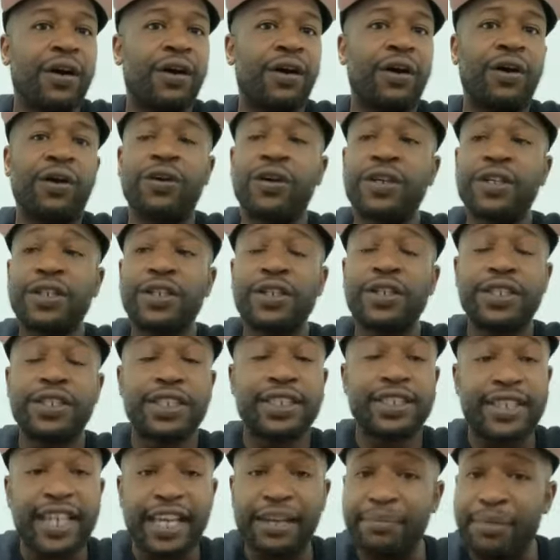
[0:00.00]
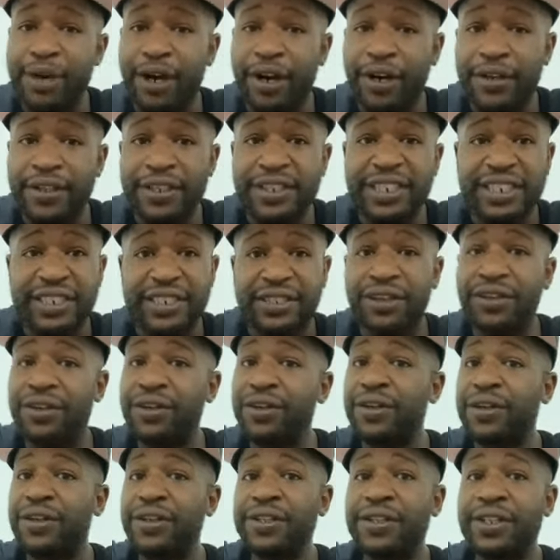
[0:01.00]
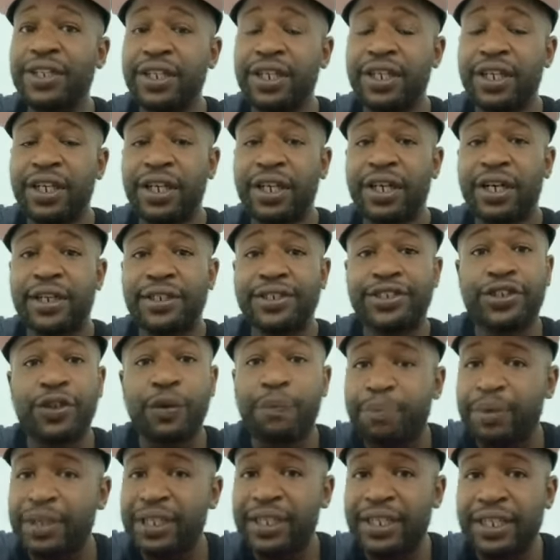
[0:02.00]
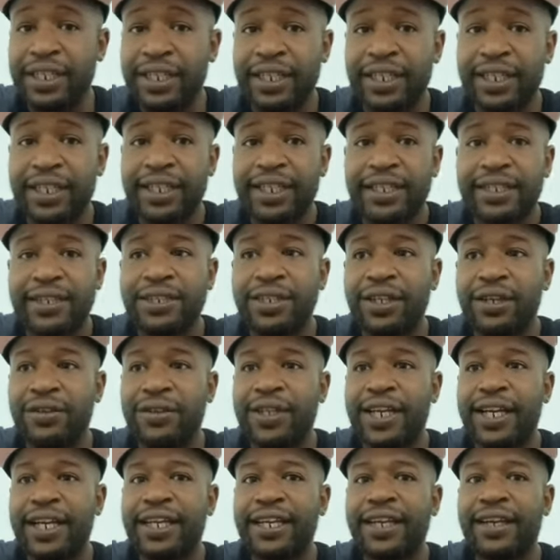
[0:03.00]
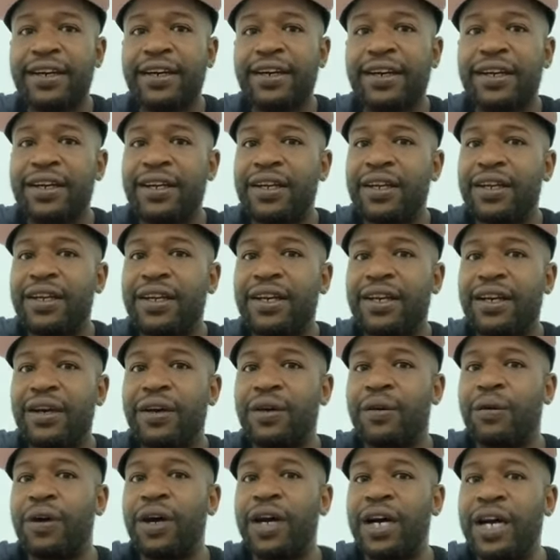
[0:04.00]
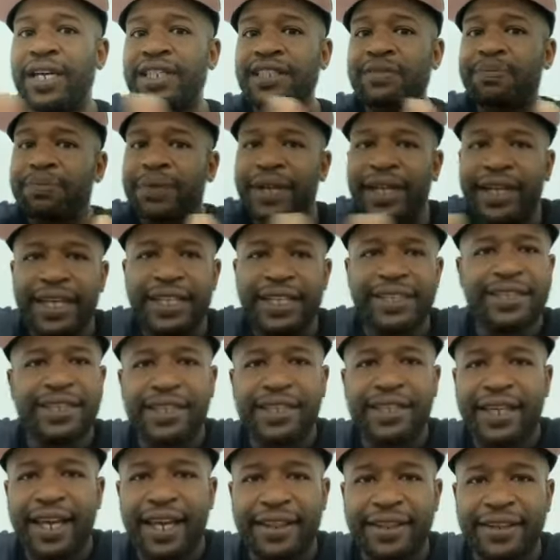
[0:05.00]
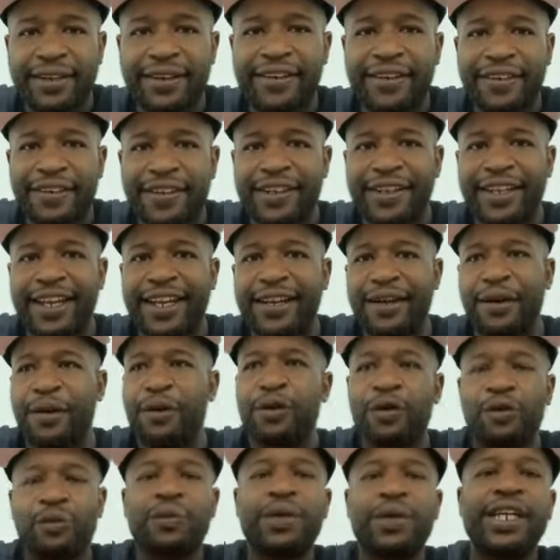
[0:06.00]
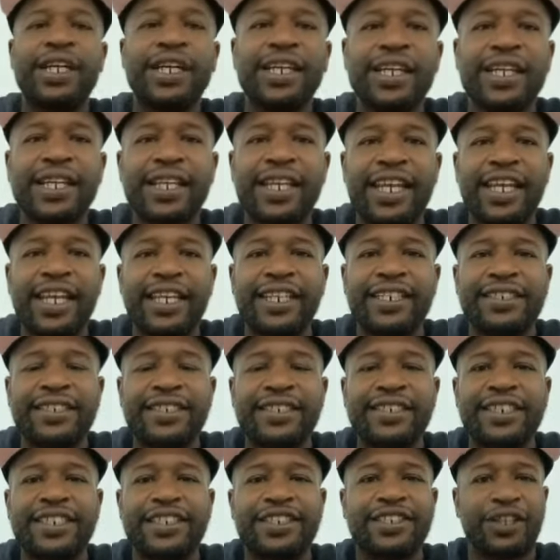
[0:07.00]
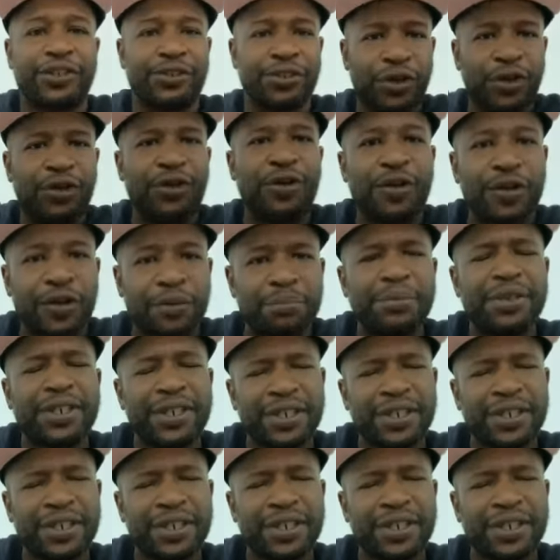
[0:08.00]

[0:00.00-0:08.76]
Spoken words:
on St. Martin's, on Super League. So like us playing together, like winning is the norm.